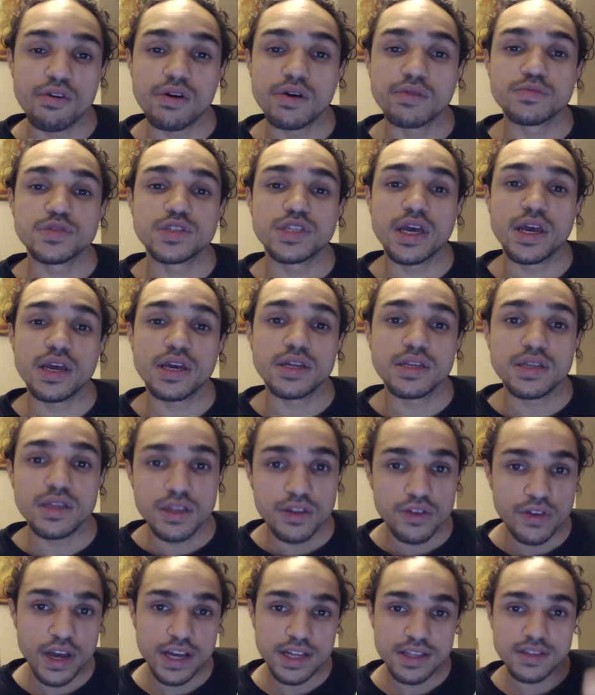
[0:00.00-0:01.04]
what I'm saying?
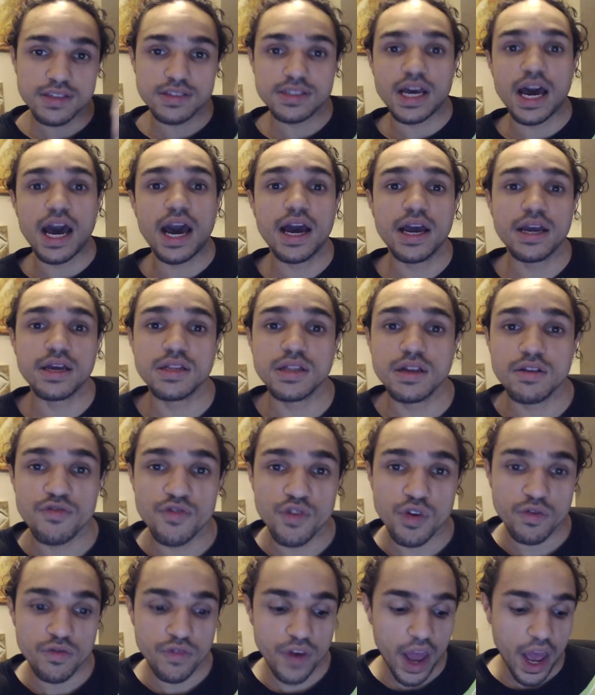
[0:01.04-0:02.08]
You got this higher
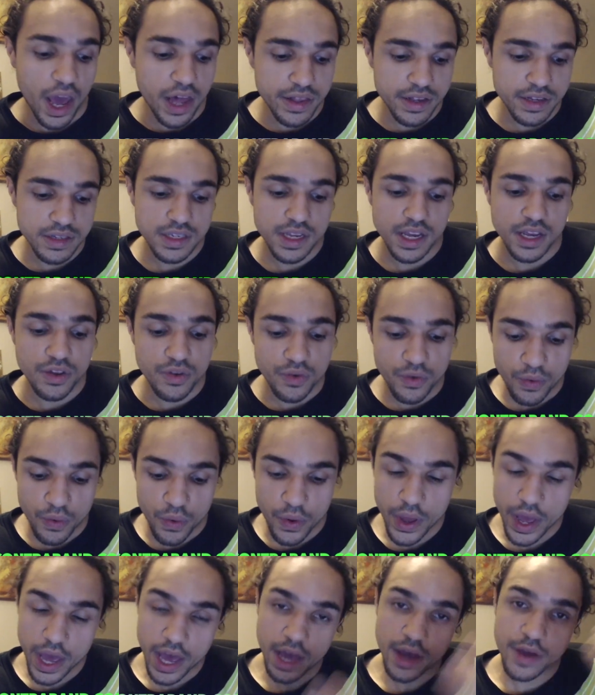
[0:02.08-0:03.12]
level of knowledge that you
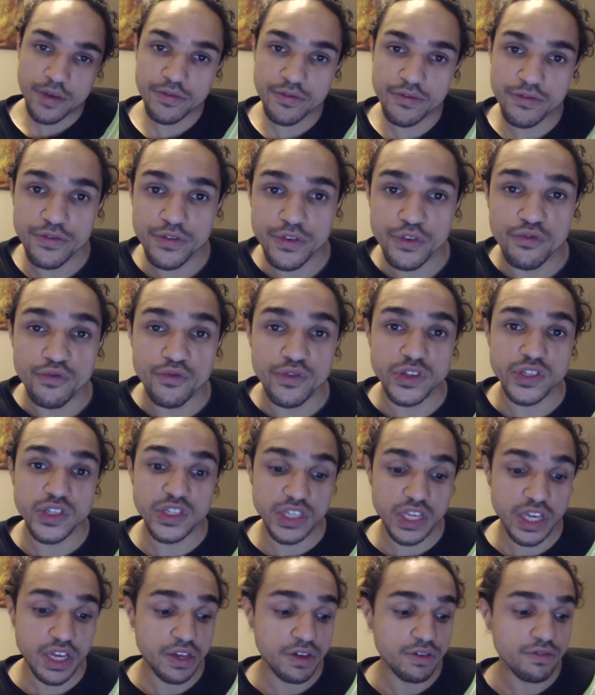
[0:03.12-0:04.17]

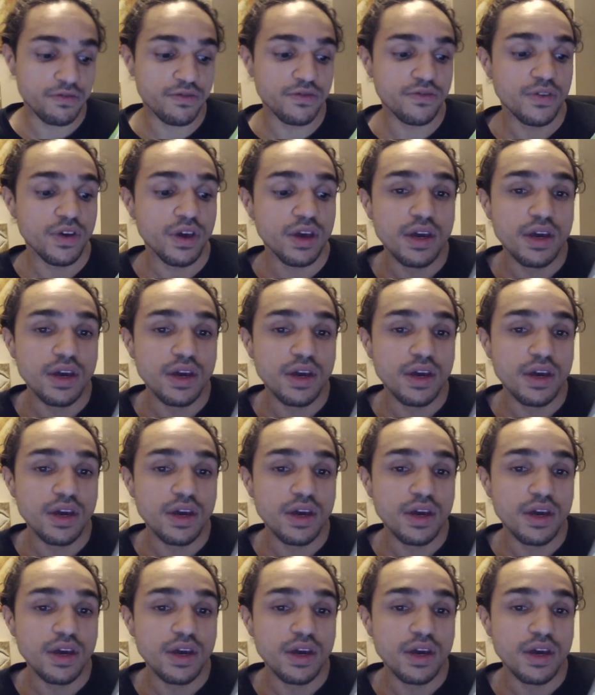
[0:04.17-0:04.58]
received,